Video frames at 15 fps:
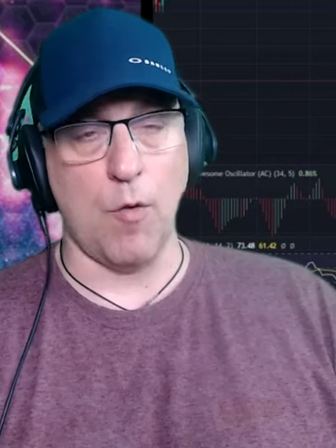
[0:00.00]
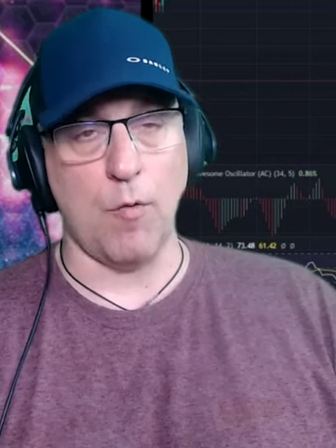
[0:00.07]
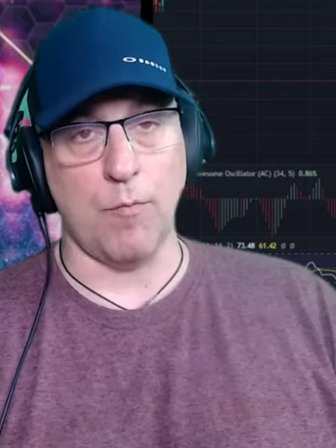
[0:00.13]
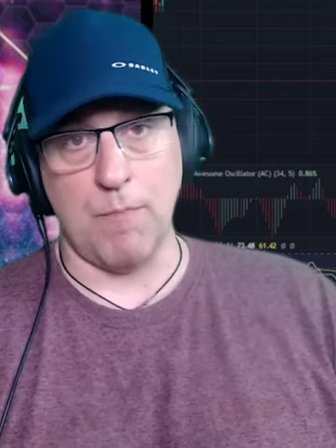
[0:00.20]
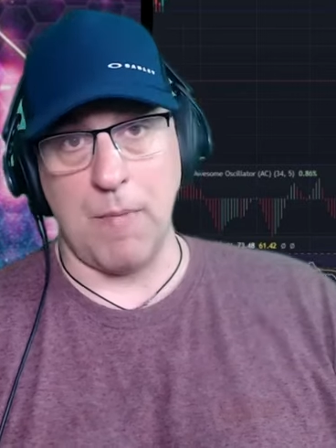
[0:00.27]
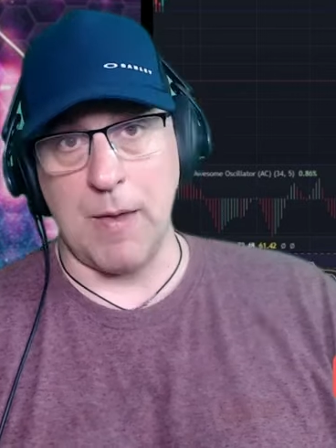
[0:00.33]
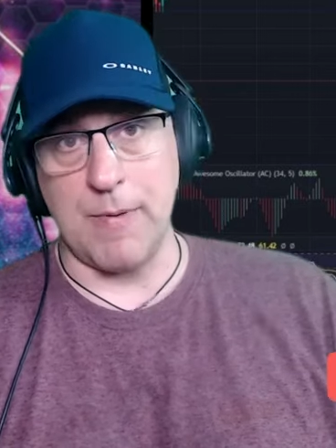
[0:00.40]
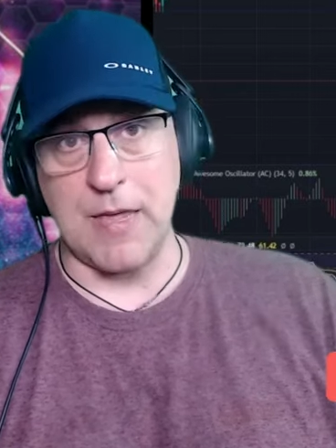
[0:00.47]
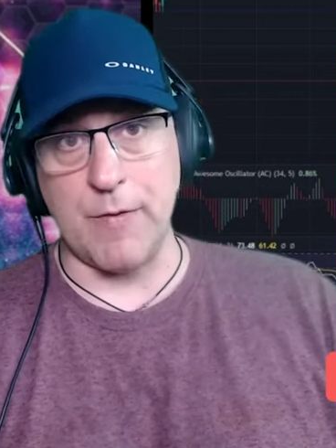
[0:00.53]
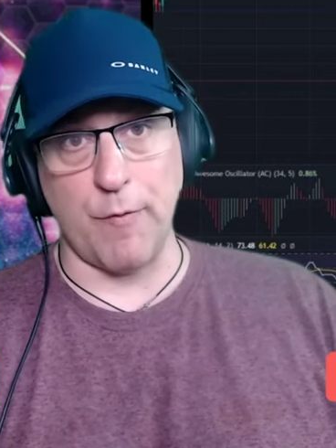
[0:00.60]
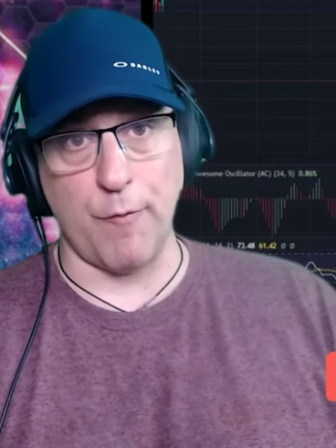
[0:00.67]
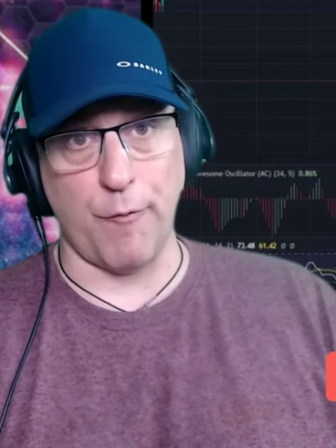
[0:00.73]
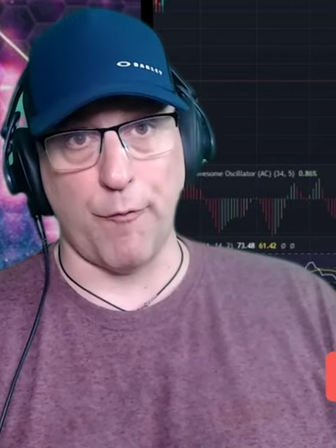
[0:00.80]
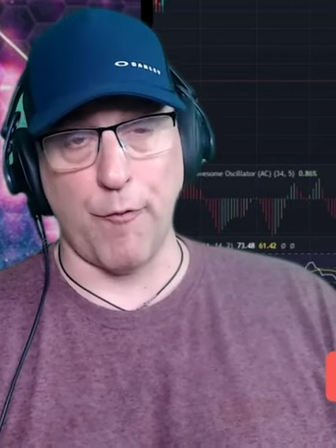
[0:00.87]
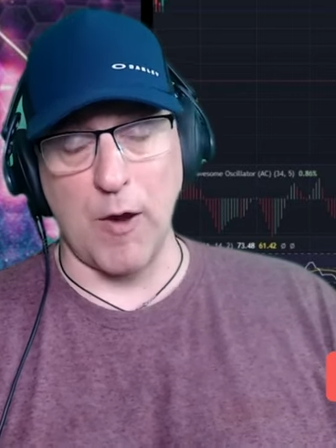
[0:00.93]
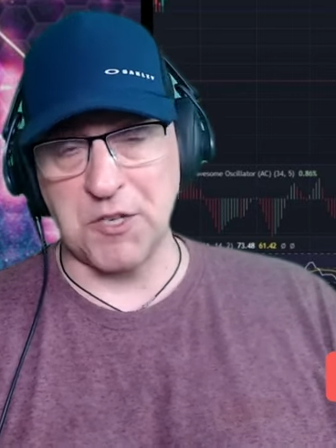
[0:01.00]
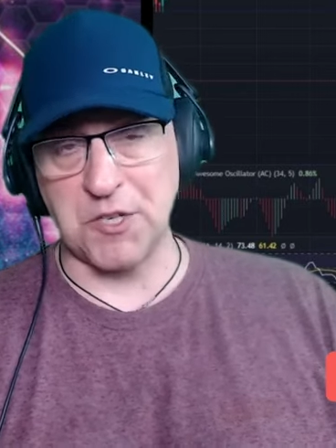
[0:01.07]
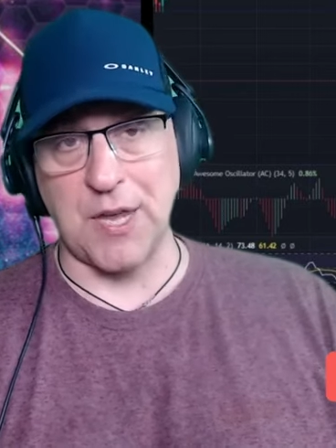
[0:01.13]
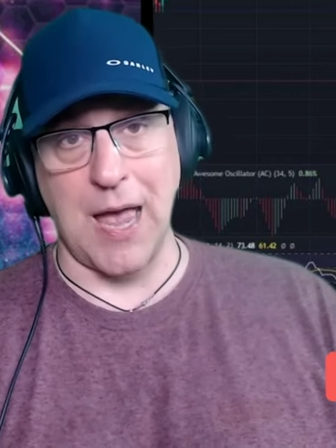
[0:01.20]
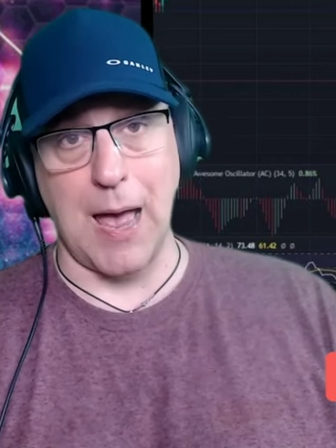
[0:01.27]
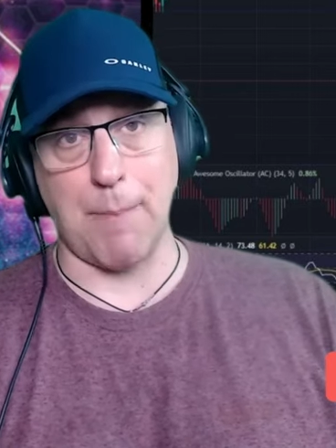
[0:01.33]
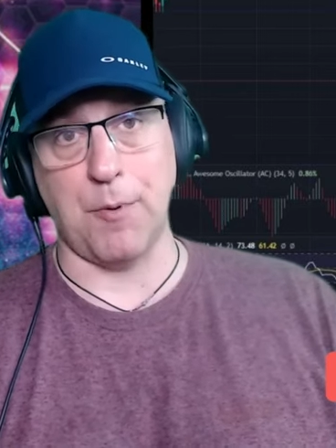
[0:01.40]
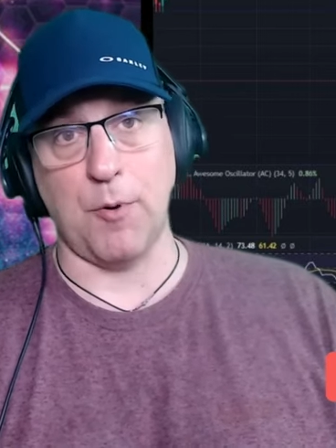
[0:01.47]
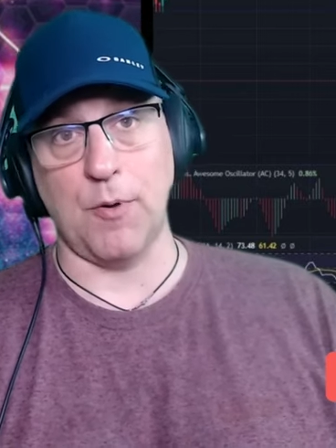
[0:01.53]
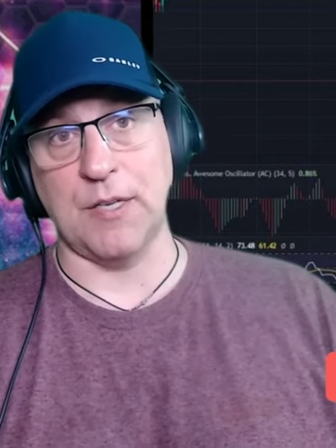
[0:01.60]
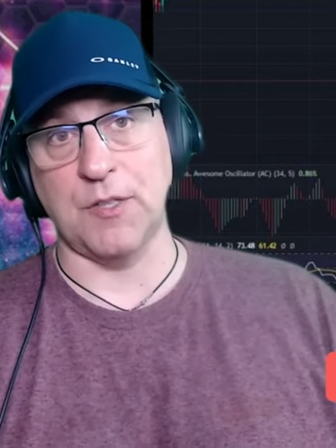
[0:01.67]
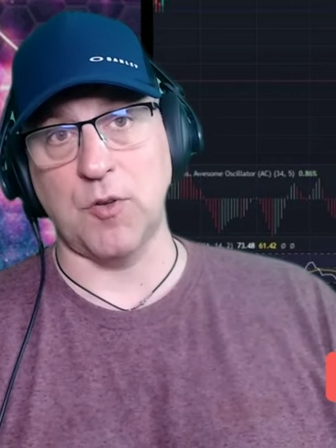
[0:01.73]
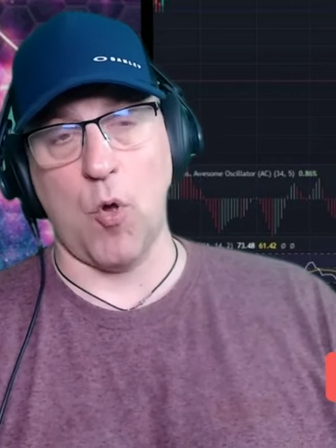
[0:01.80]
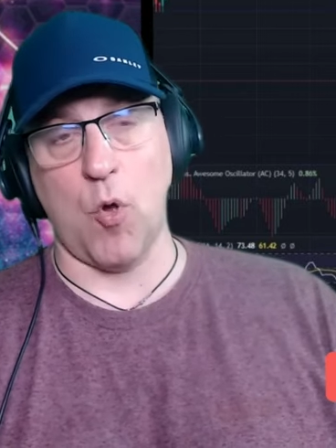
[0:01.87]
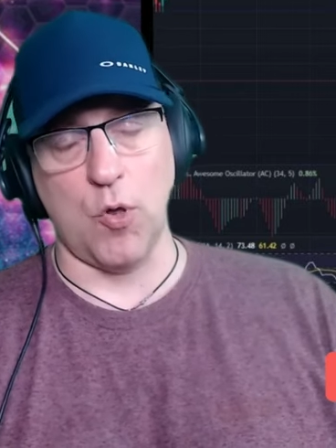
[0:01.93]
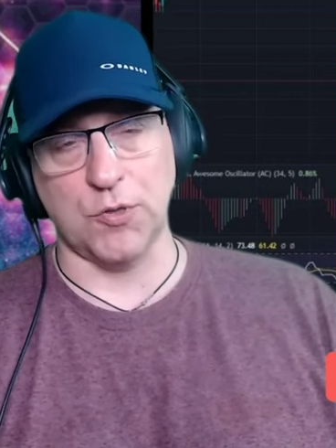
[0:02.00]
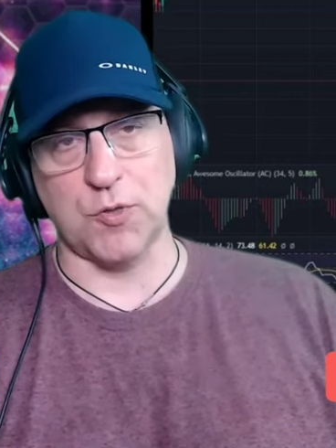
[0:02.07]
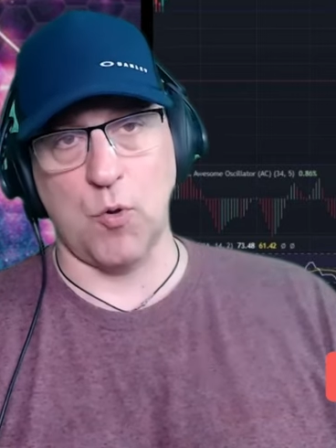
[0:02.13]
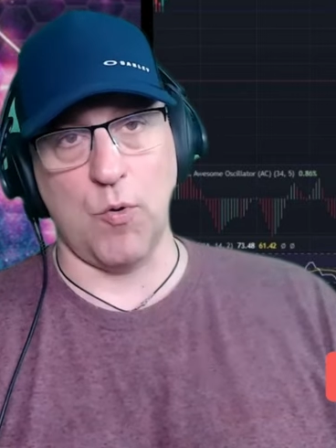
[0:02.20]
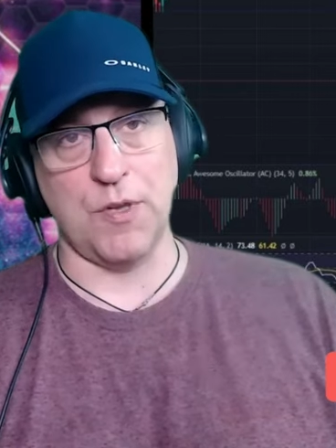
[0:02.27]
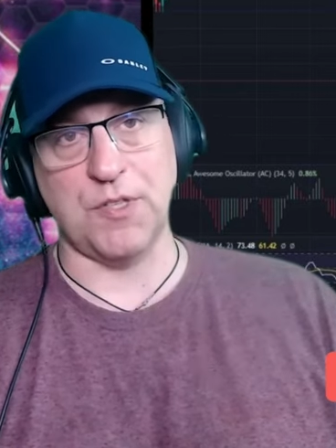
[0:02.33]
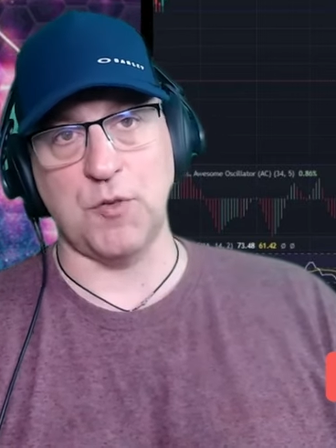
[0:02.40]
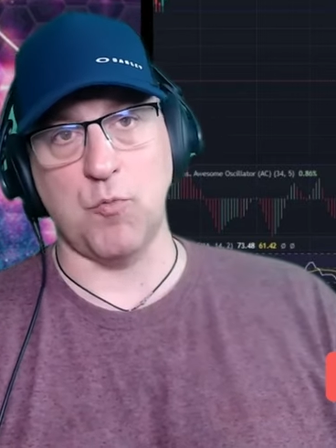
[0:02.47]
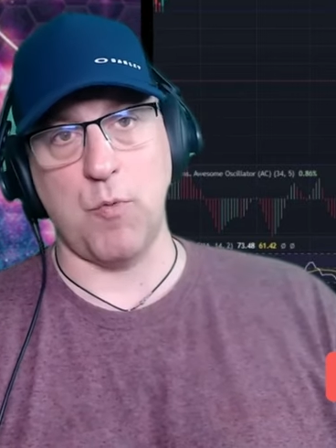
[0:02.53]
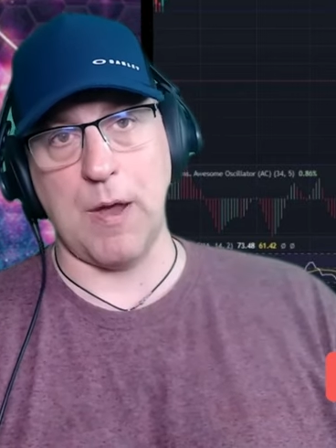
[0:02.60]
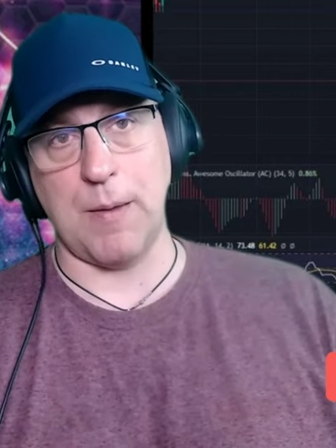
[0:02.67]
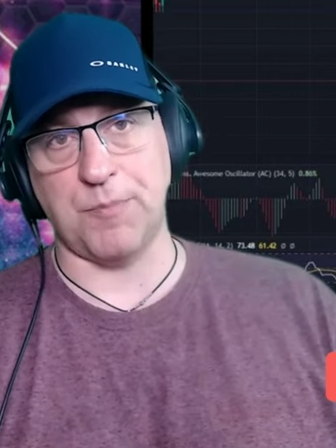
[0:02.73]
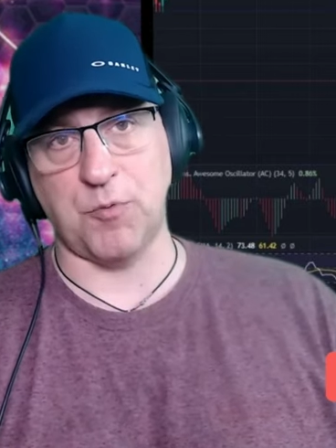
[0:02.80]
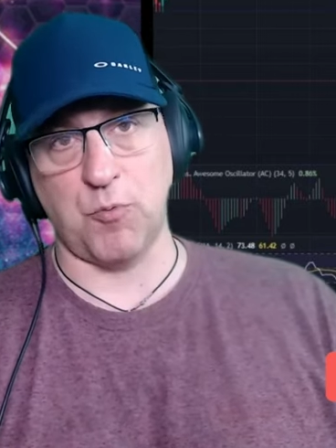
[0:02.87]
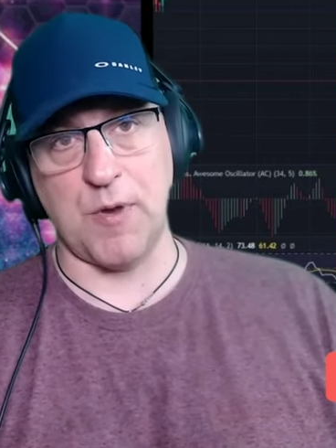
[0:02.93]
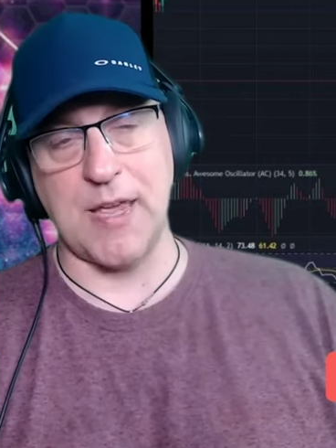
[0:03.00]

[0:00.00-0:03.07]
you know, maybe even fresh capital into altcoins in Web